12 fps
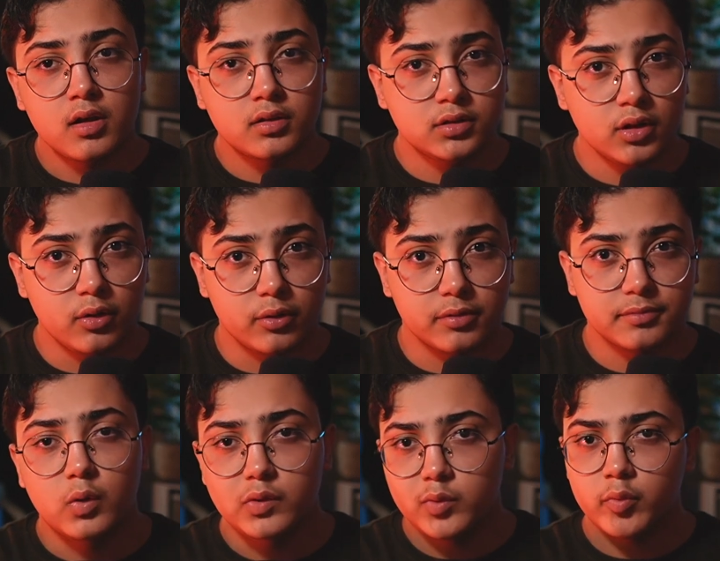So,
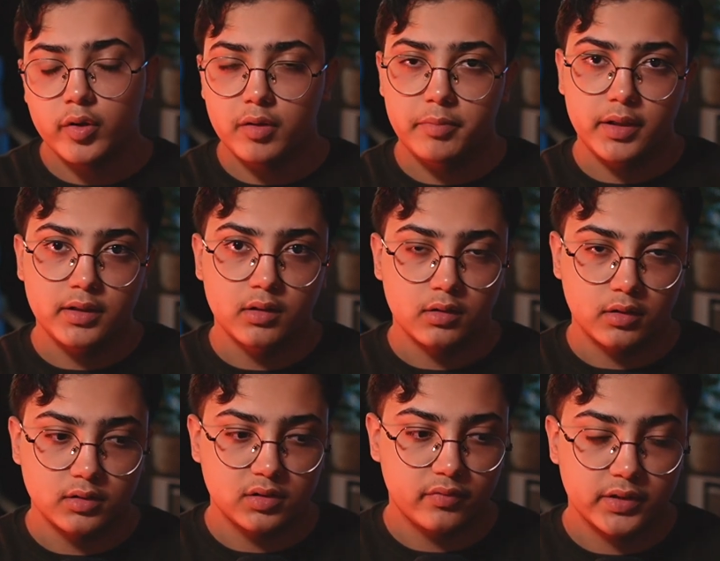when we were a bit younger,
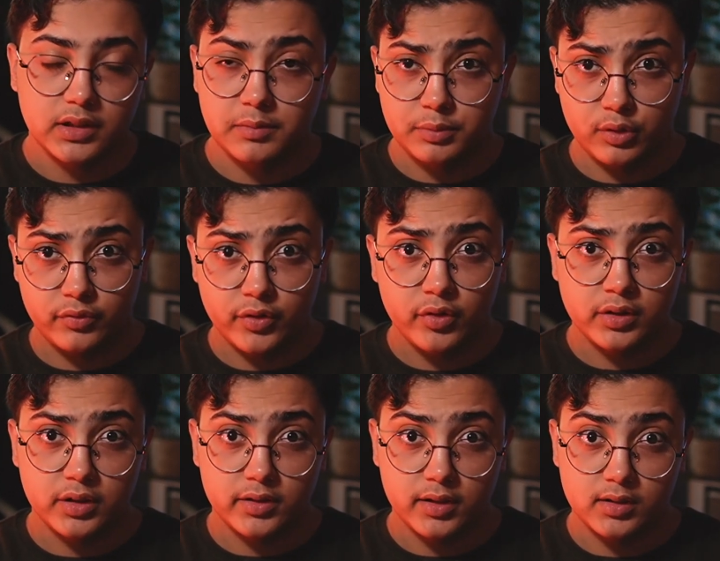so for example, if you're in
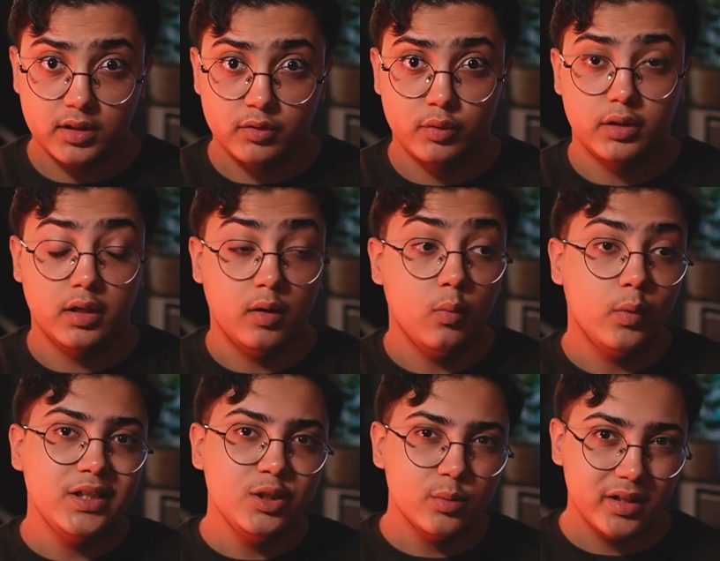year 13 right now,
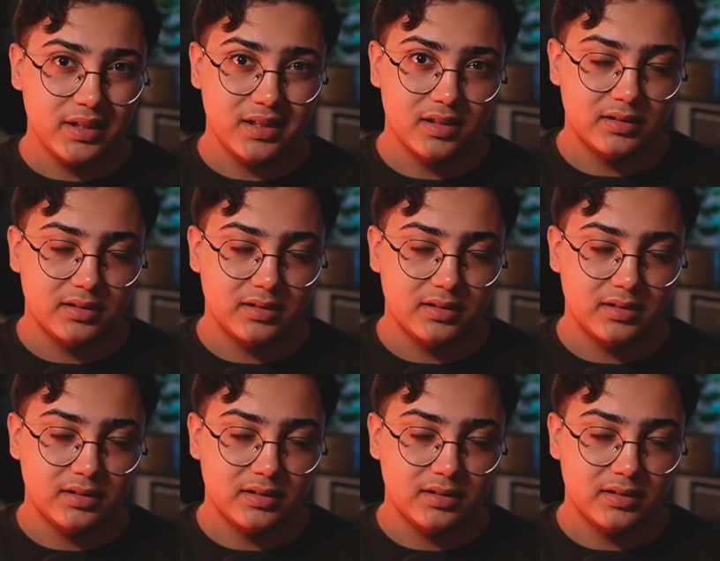when you were in year